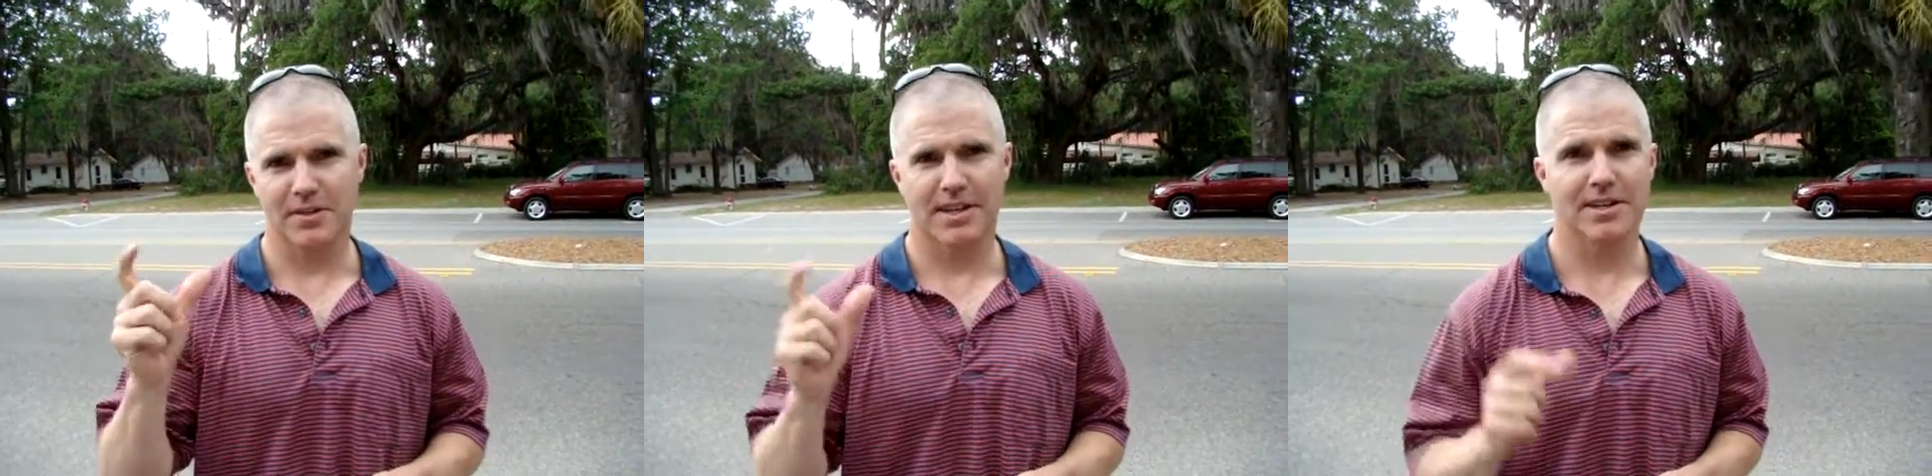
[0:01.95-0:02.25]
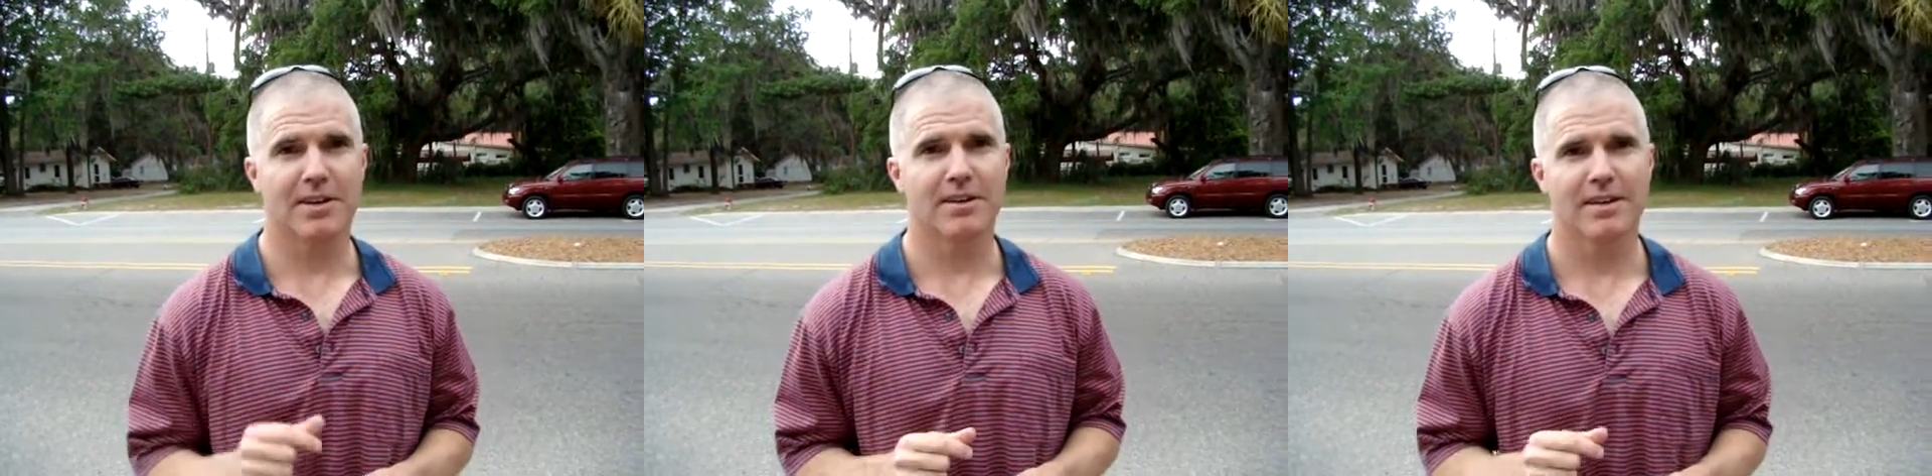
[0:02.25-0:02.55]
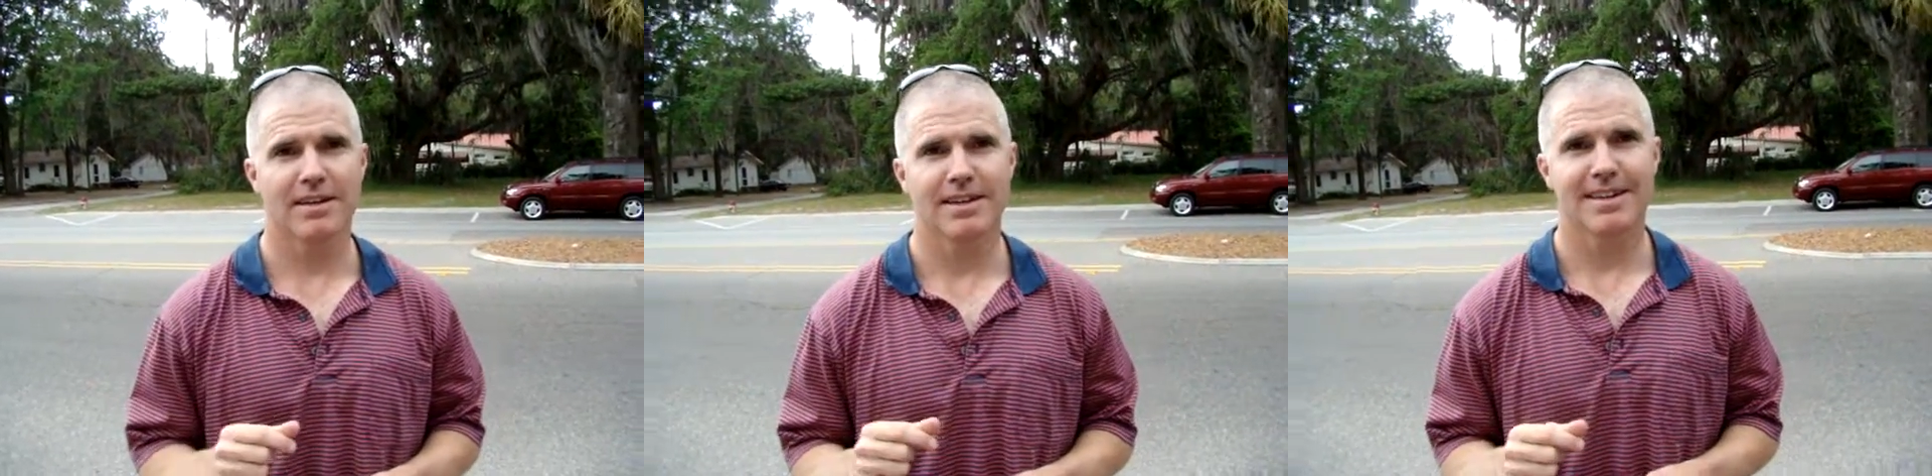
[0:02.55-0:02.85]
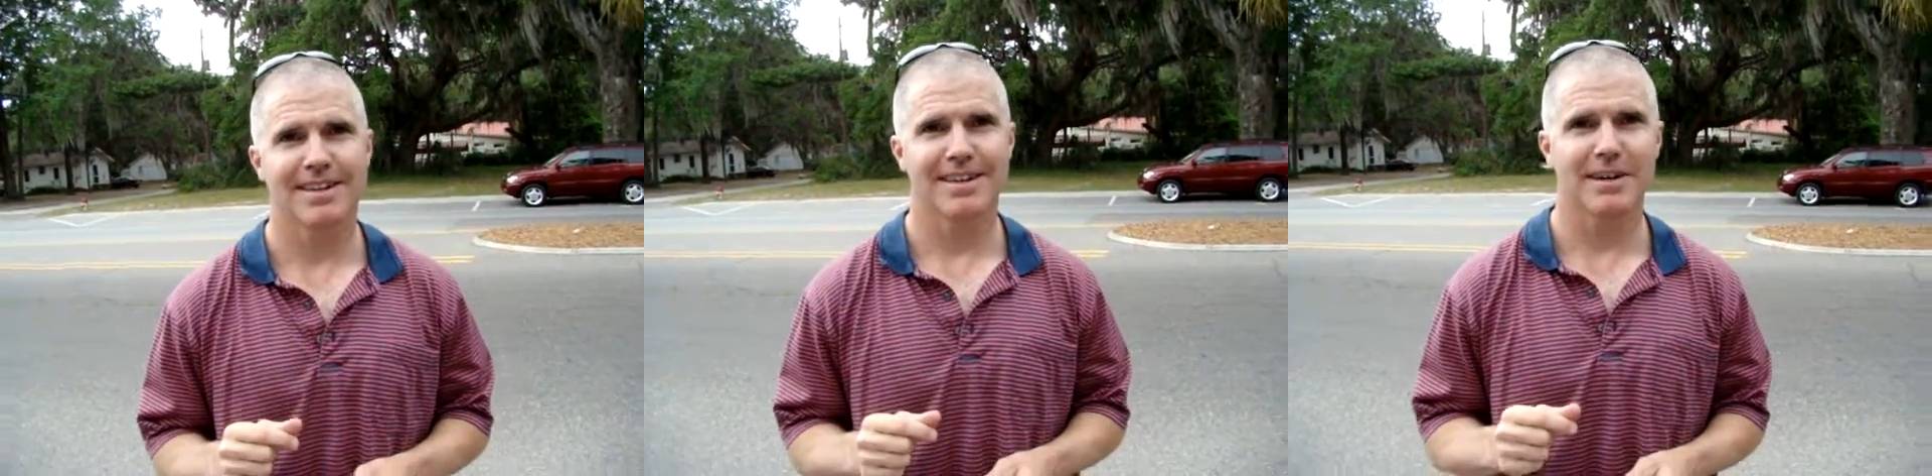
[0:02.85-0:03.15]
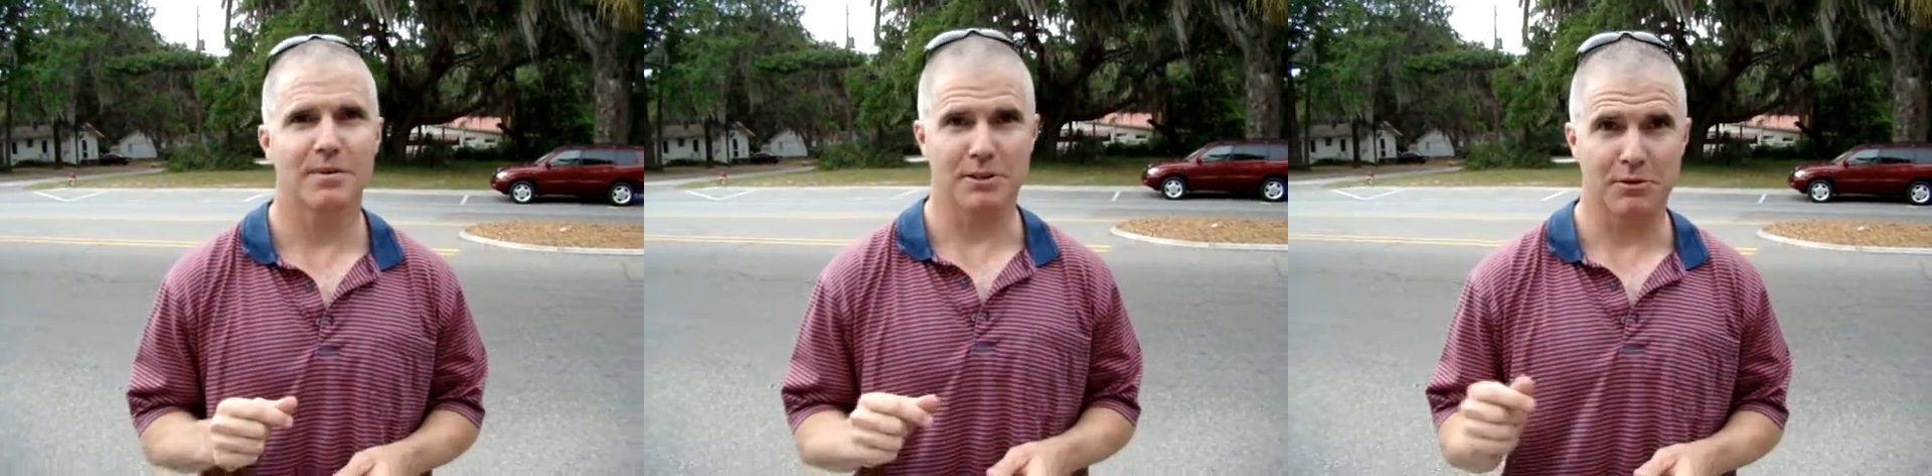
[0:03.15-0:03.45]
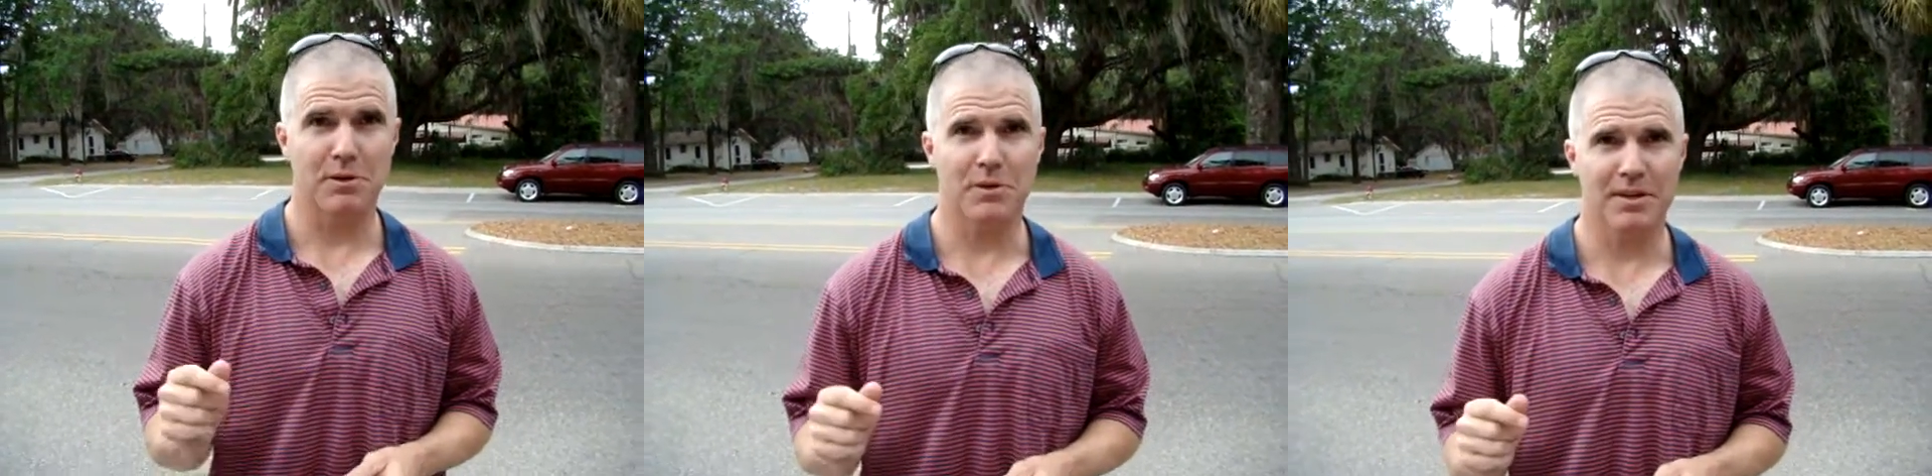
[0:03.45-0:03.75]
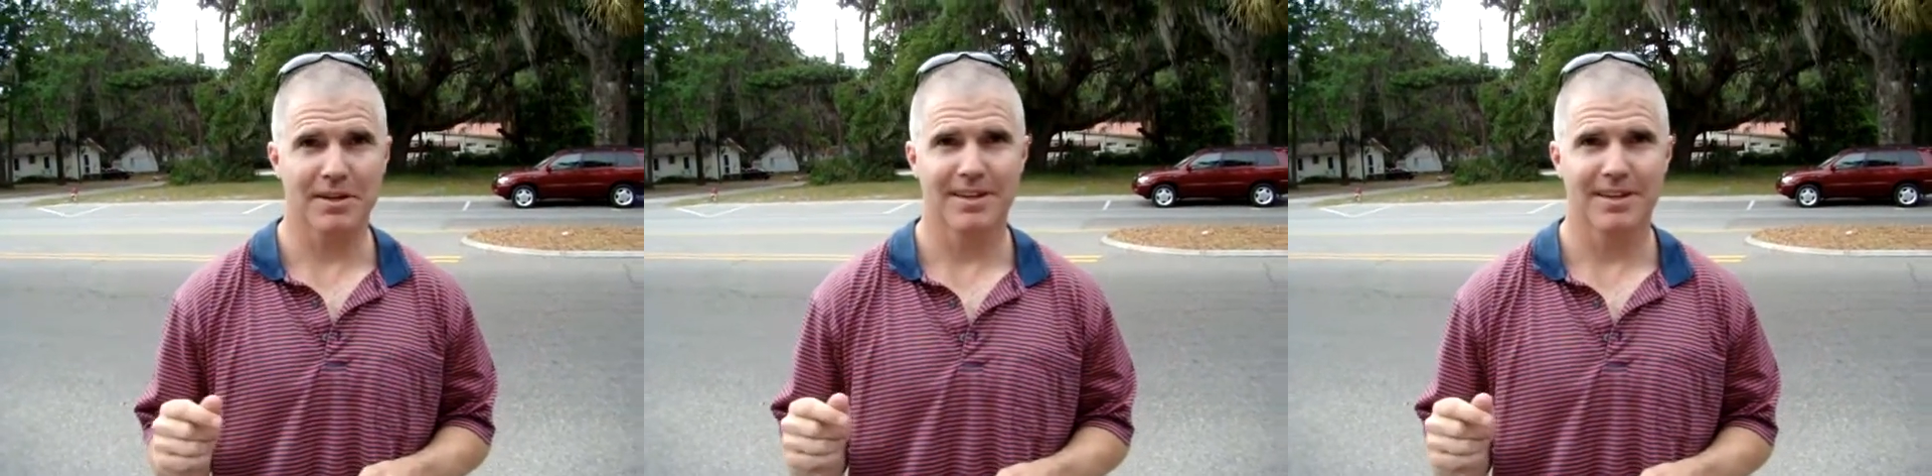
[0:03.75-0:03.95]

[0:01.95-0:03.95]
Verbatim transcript: can let go. Are we still recording?